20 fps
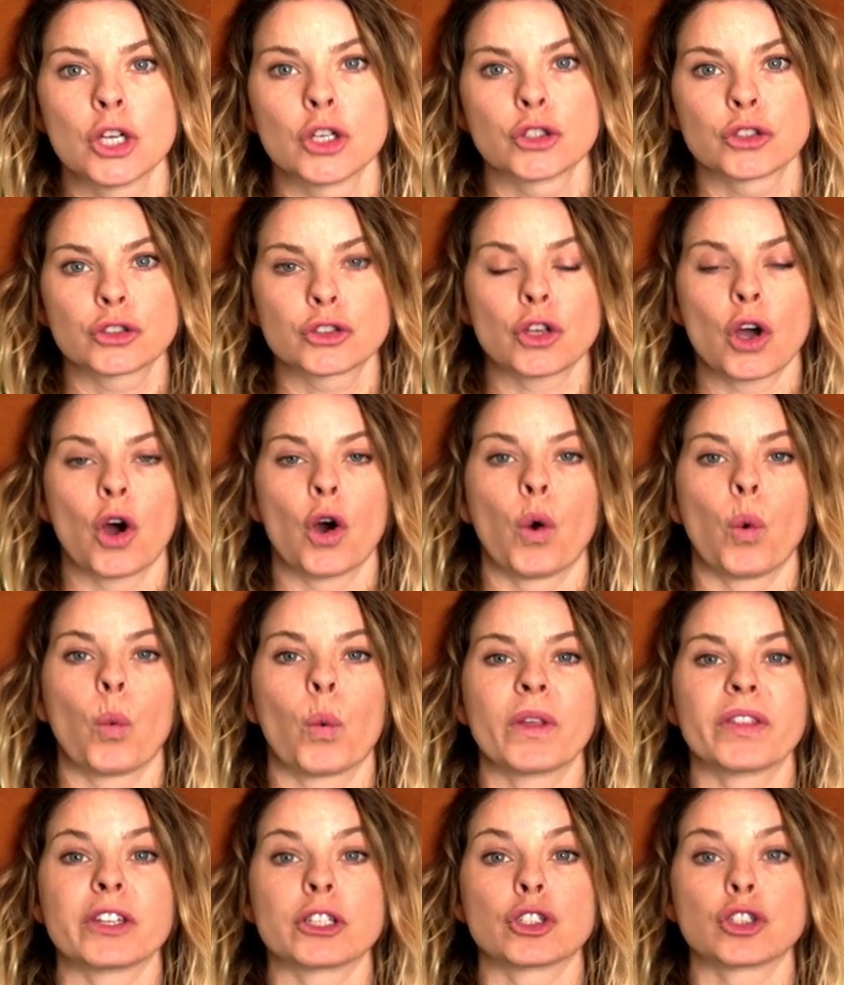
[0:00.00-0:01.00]
So
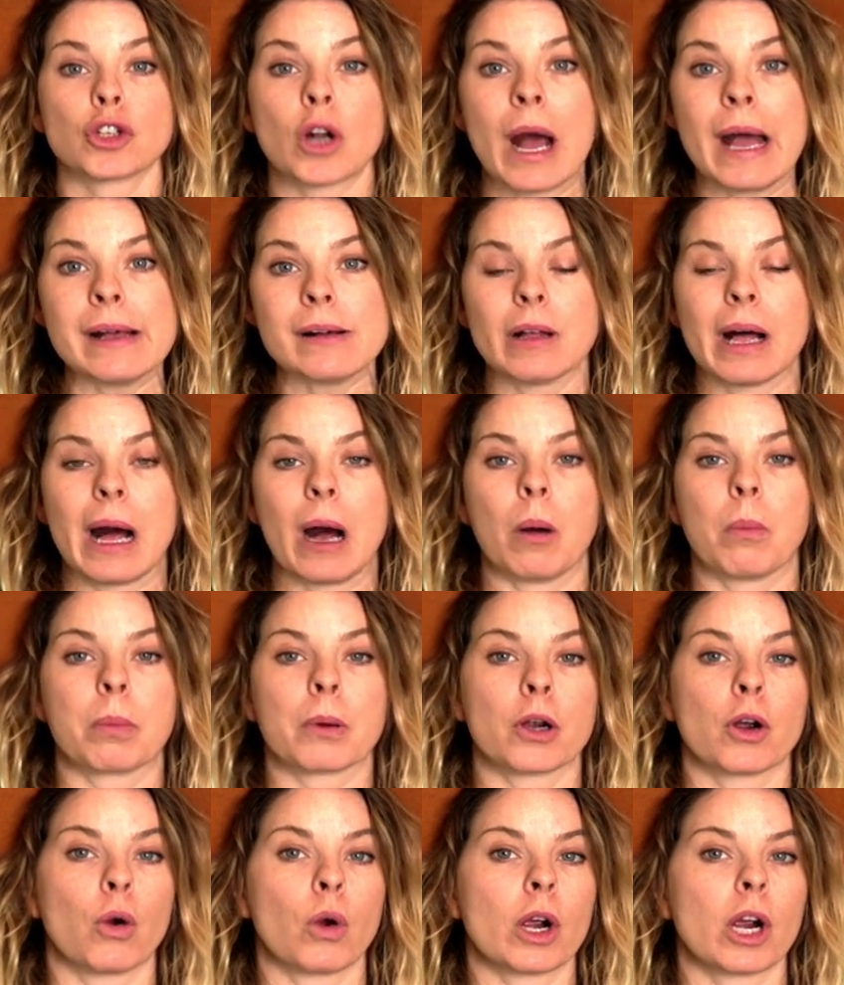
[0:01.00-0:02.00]
with a trial
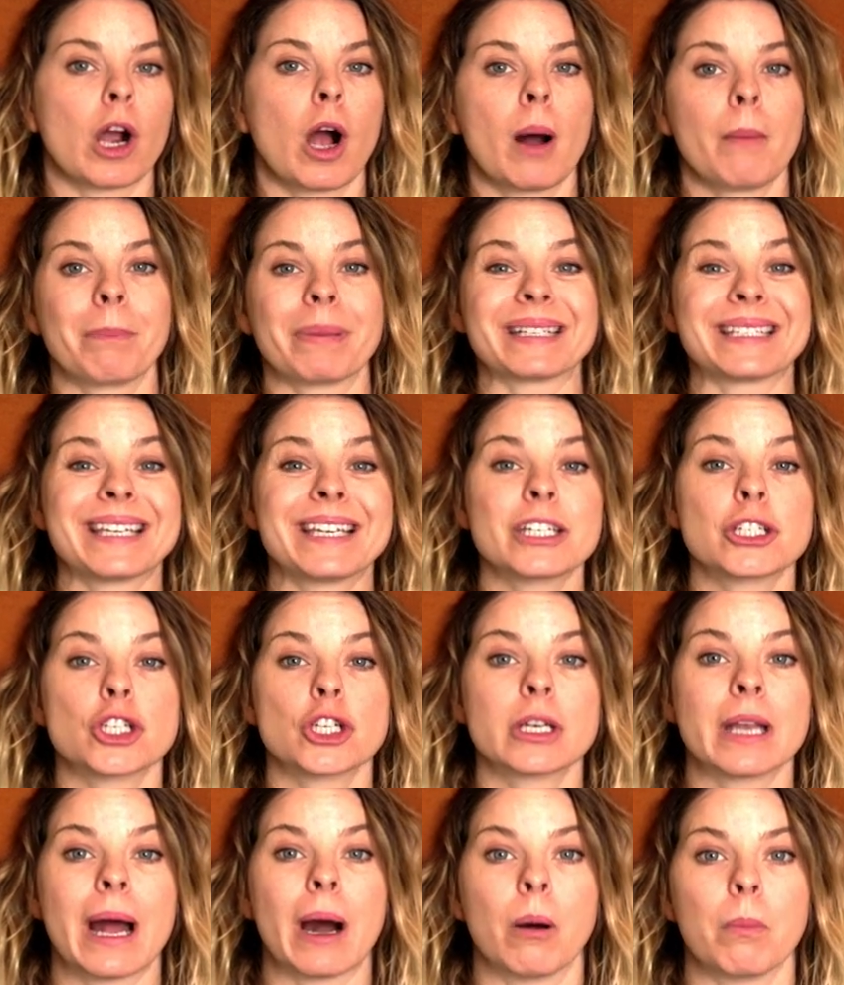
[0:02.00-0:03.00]
helper or
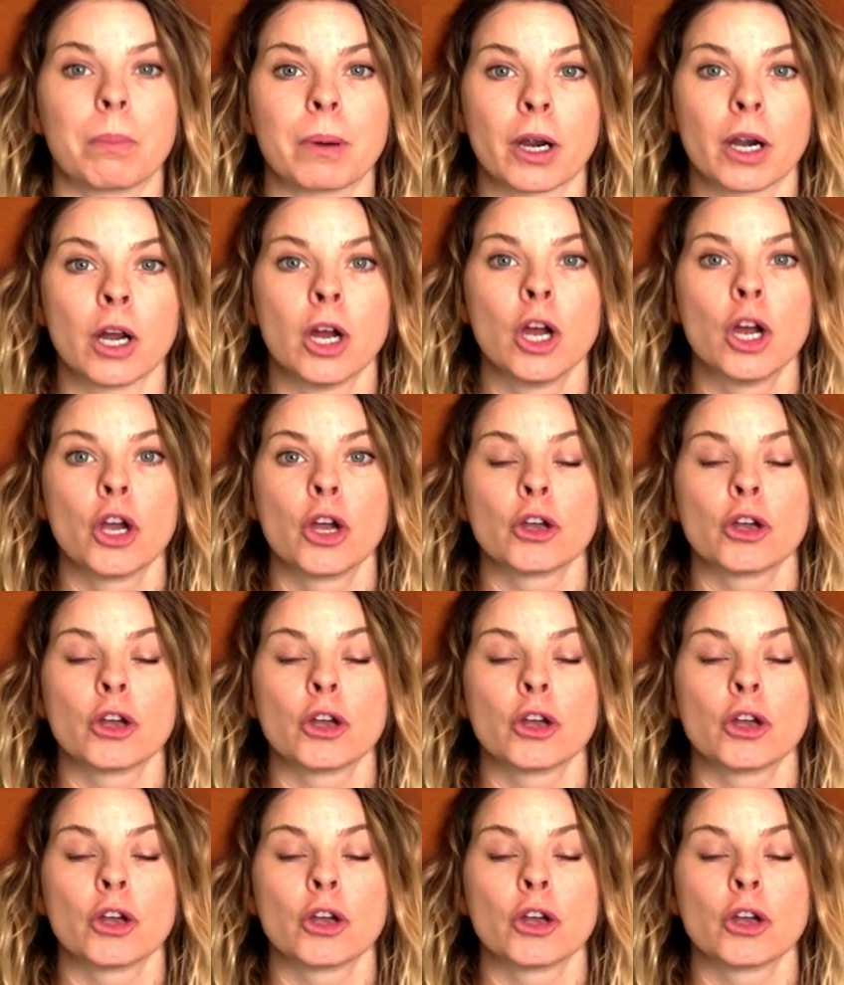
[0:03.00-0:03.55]
competition helper,